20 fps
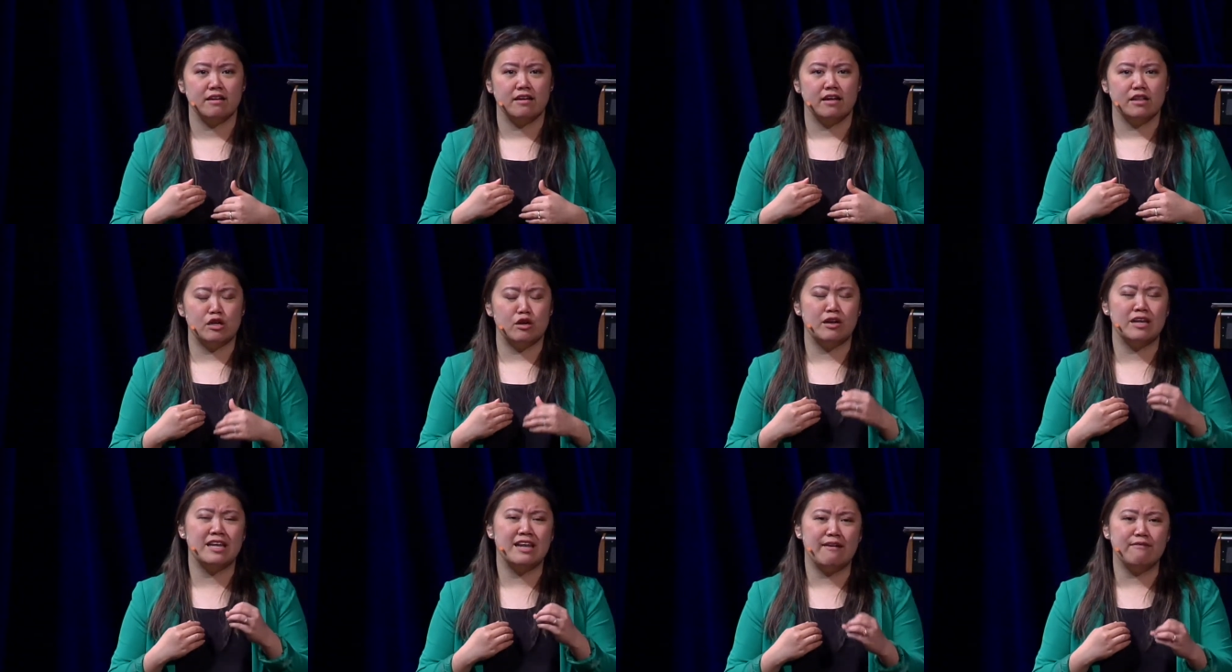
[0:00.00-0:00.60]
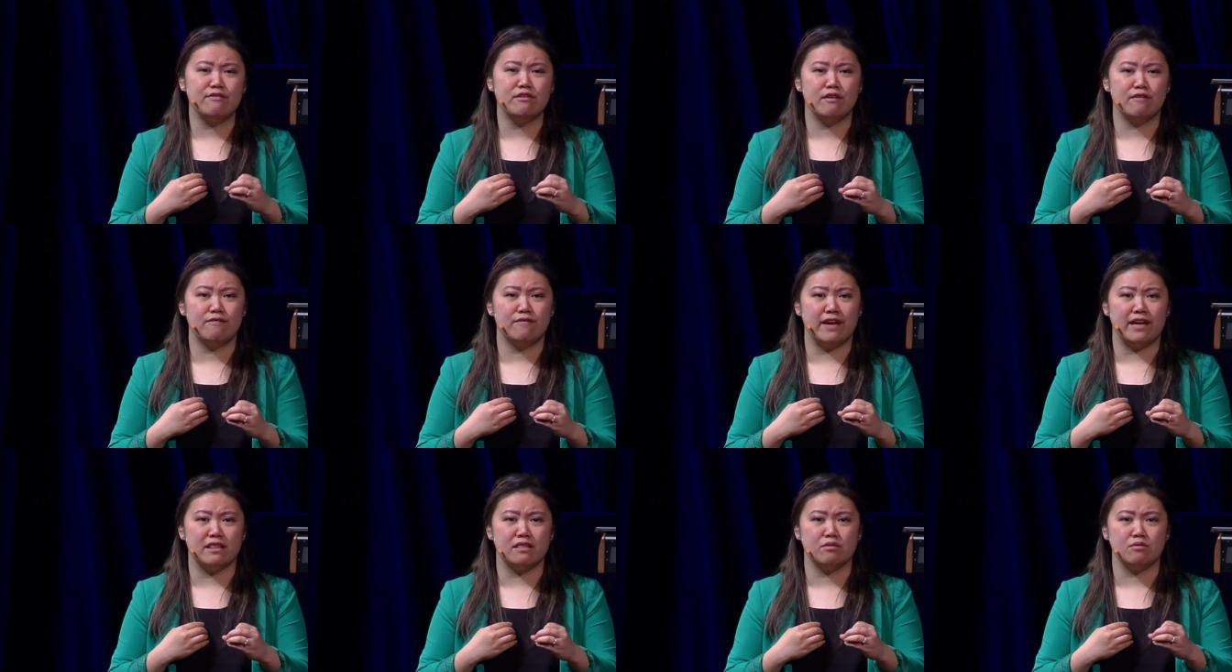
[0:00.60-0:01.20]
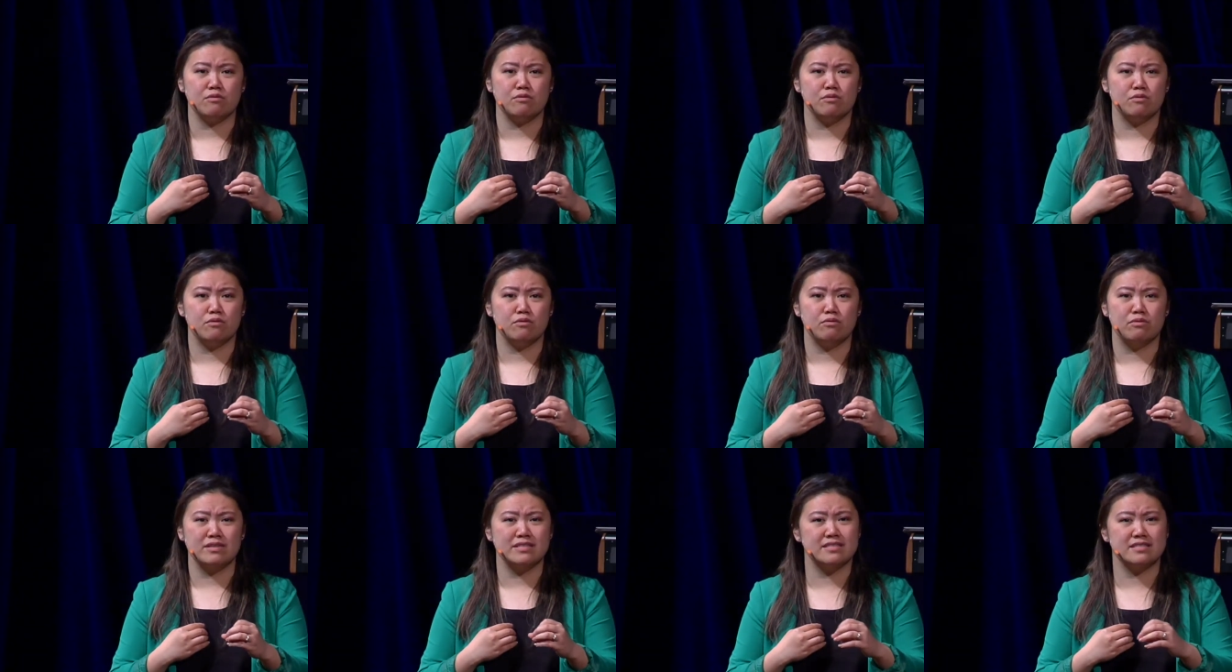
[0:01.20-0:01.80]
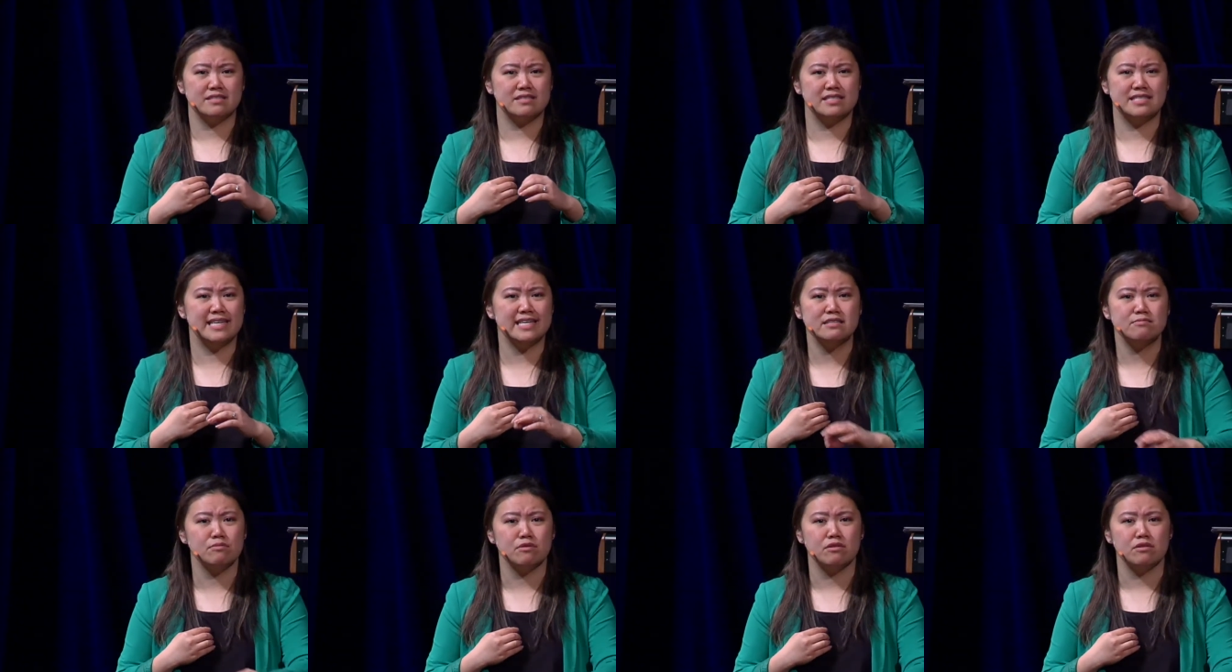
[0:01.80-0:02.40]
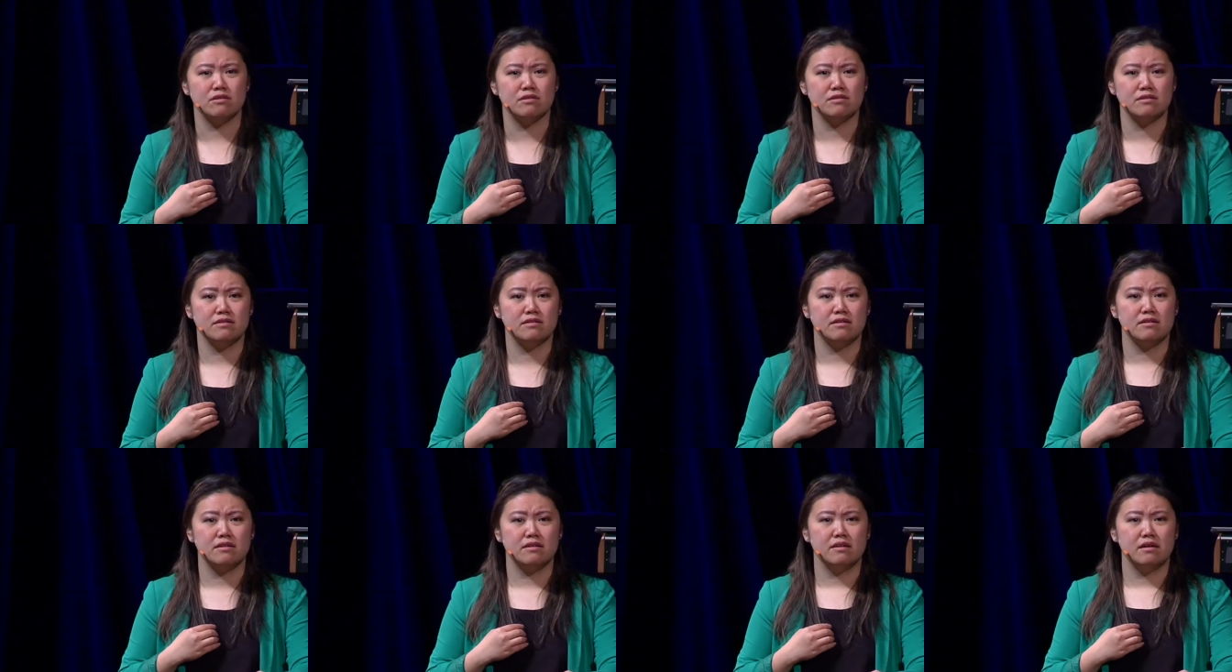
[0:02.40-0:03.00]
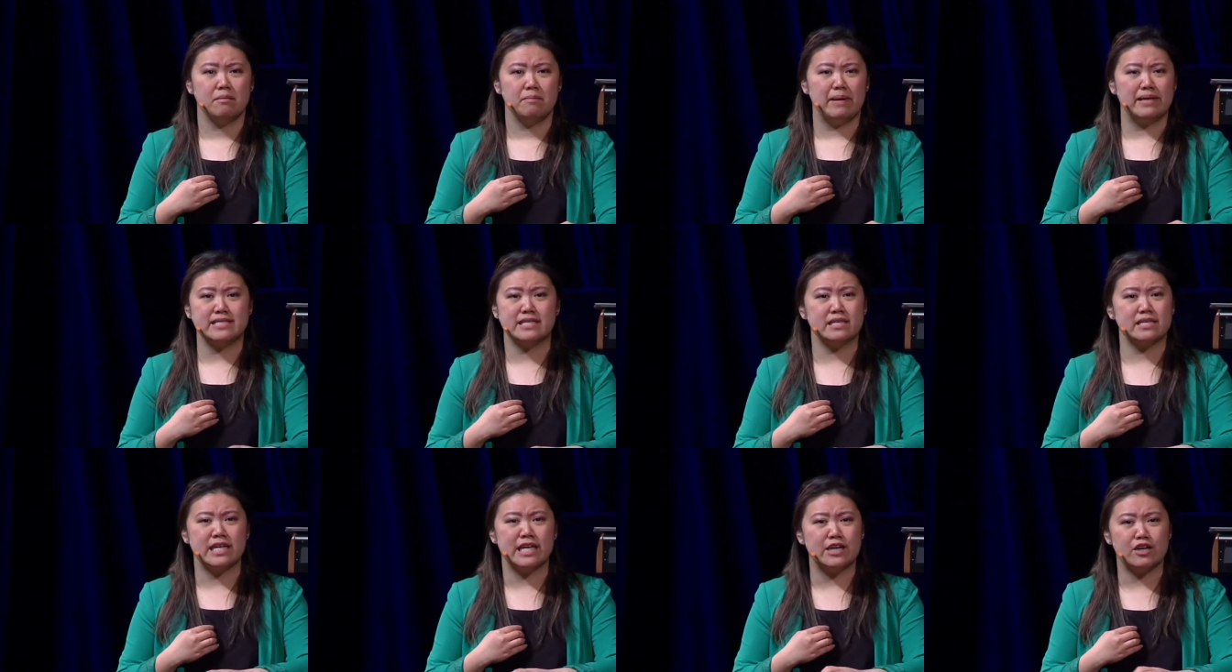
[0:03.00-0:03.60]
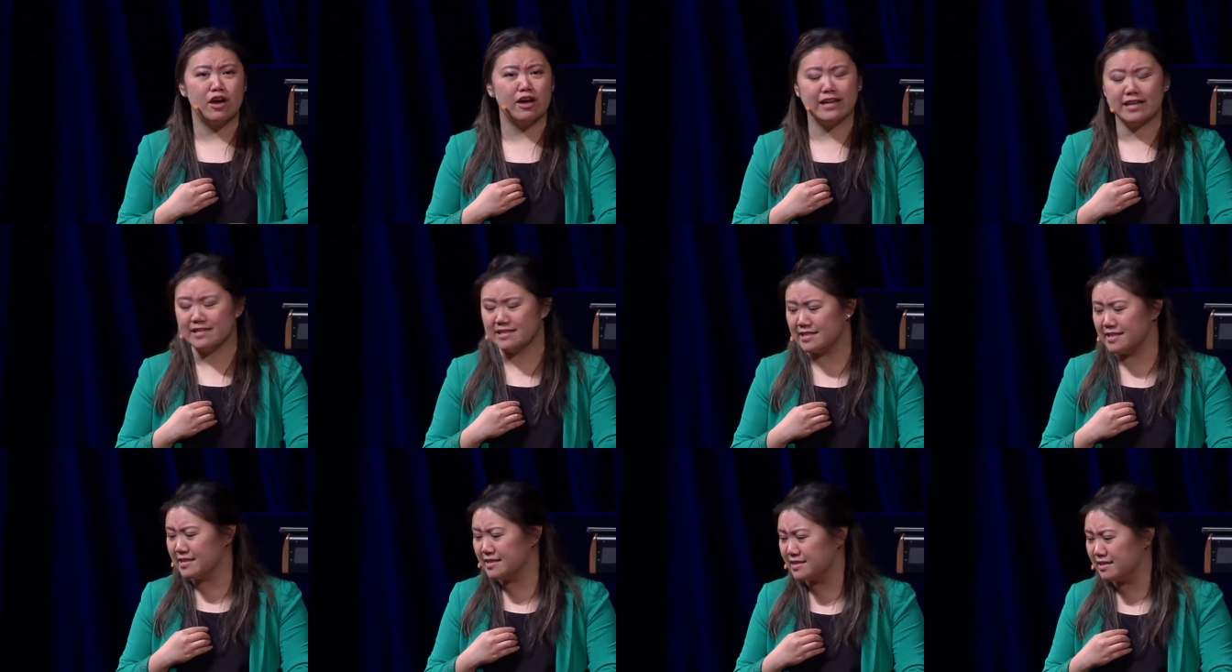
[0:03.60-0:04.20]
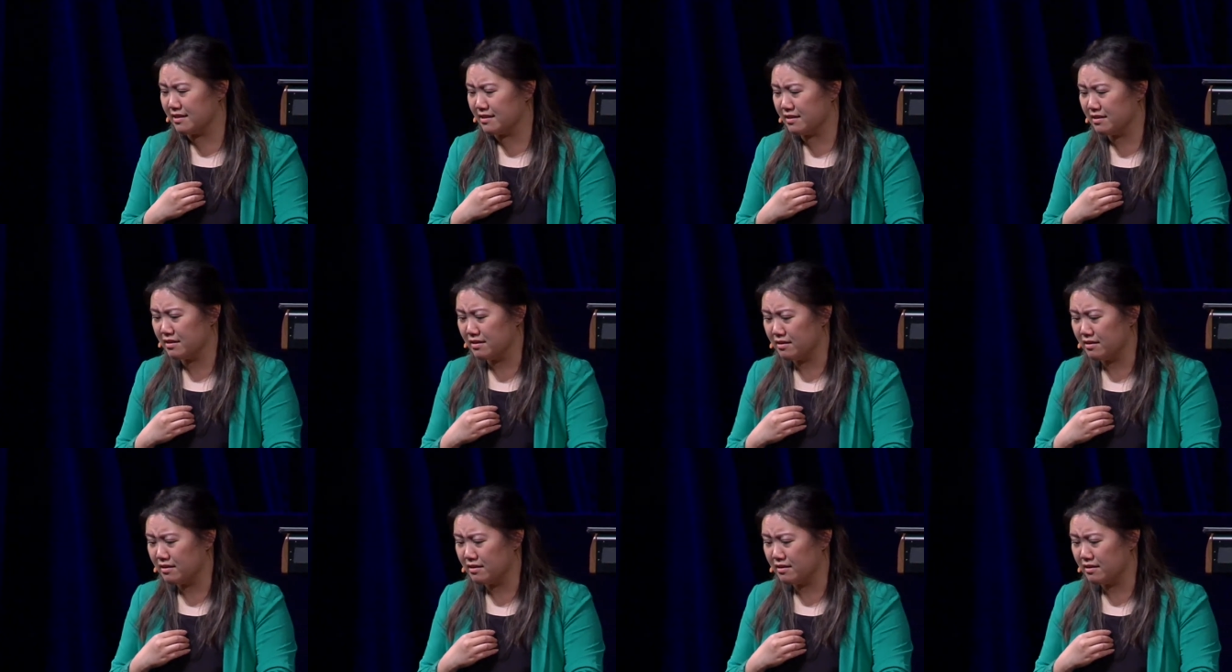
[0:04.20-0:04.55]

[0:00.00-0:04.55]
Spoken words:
their level of faith, was dismal, basically non-existent.